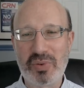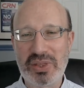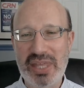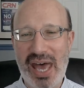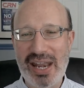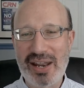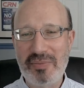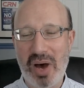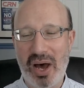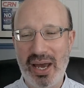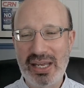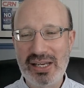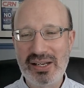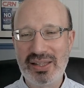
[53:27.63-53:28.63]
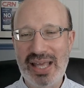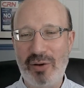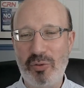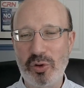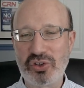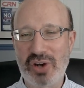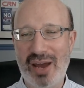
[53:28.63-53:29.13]
With that in mind, that
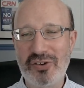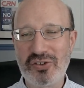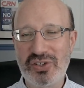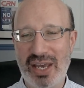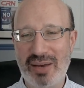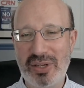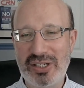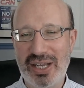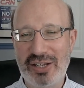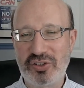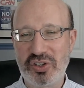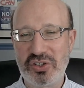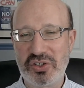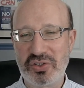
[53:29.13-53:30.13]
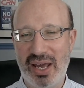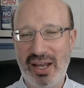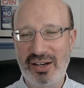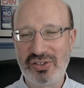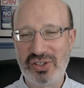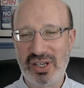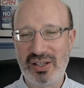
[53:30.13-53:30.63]
will drive your segmentation
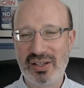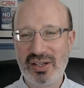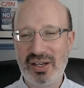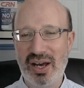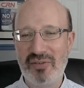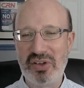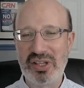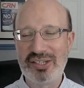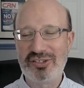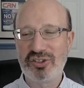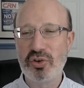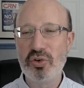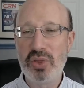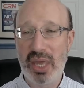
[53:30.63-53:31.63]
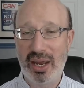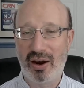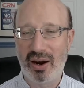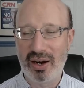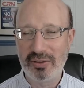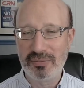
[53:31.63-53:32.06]
strategy of at least who they are.